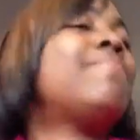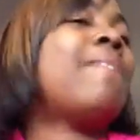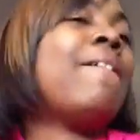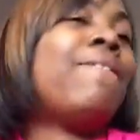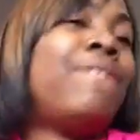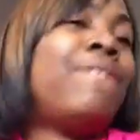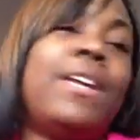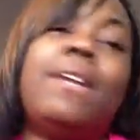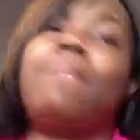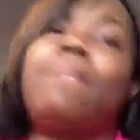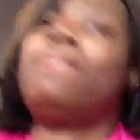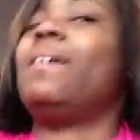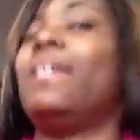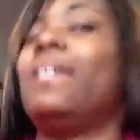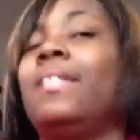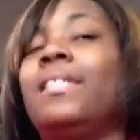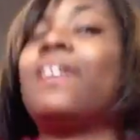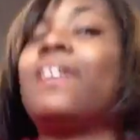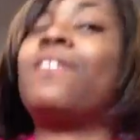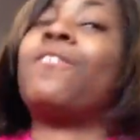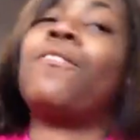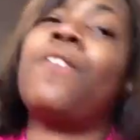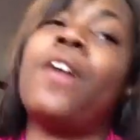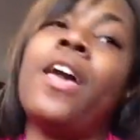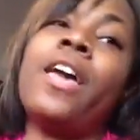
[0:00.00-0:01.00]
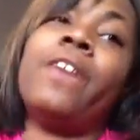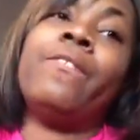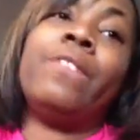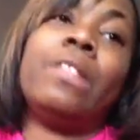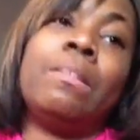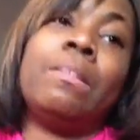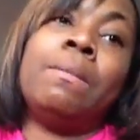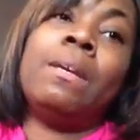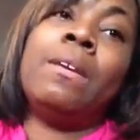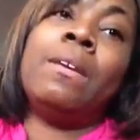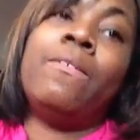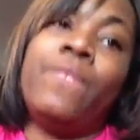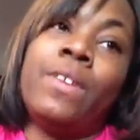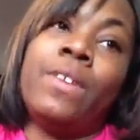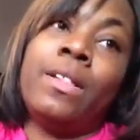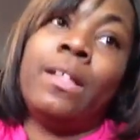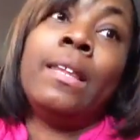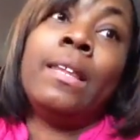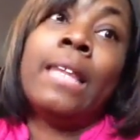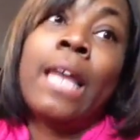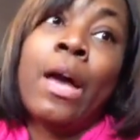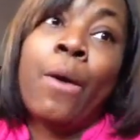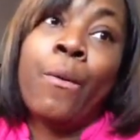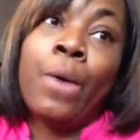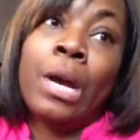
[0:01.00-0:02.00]
my family is not okay with me feeling
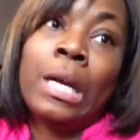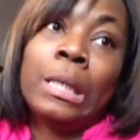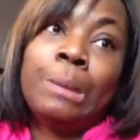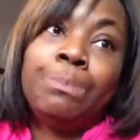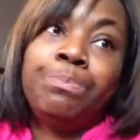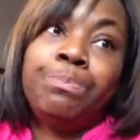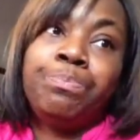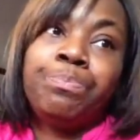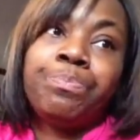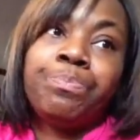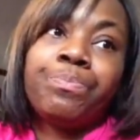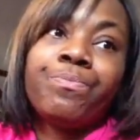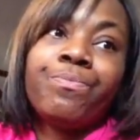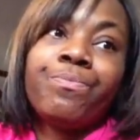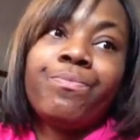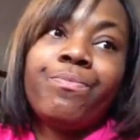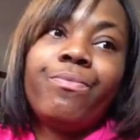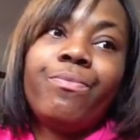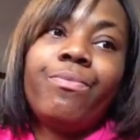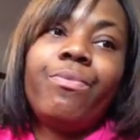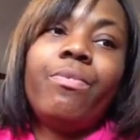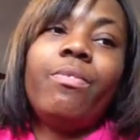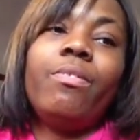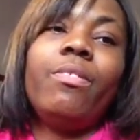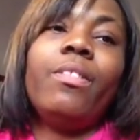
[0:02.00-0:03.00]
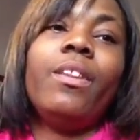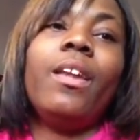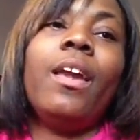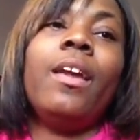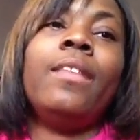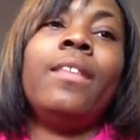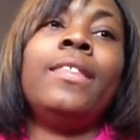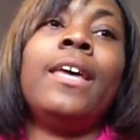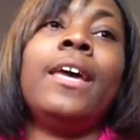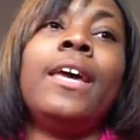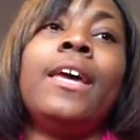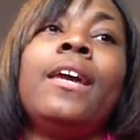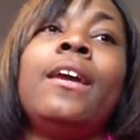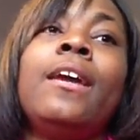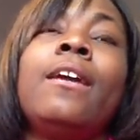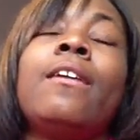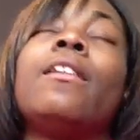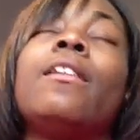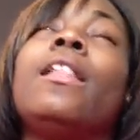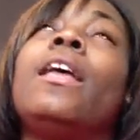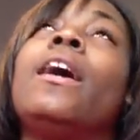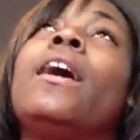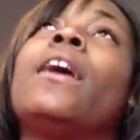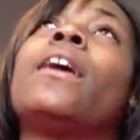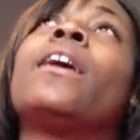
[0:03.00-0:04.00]
that way. They are
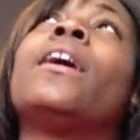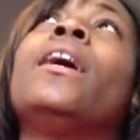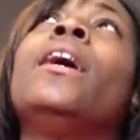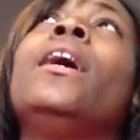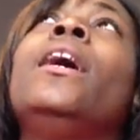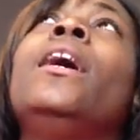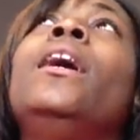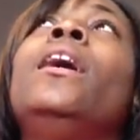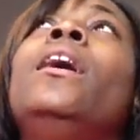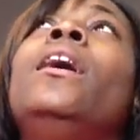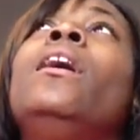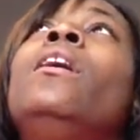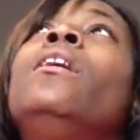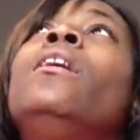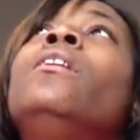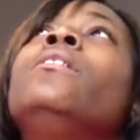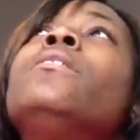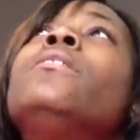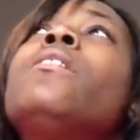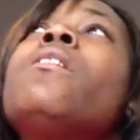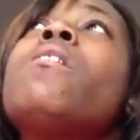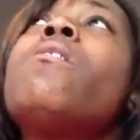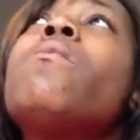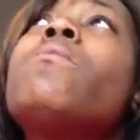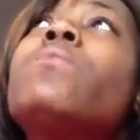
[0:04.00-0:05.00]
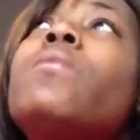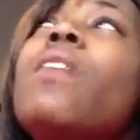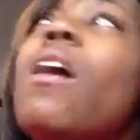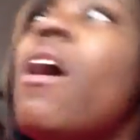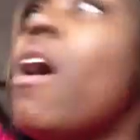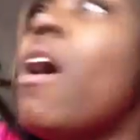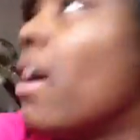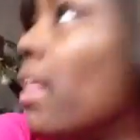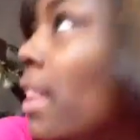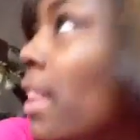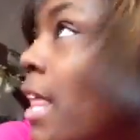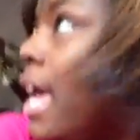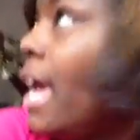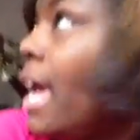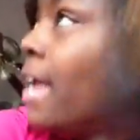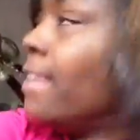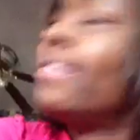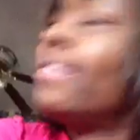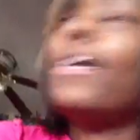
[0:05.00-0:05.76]
like, don't talk like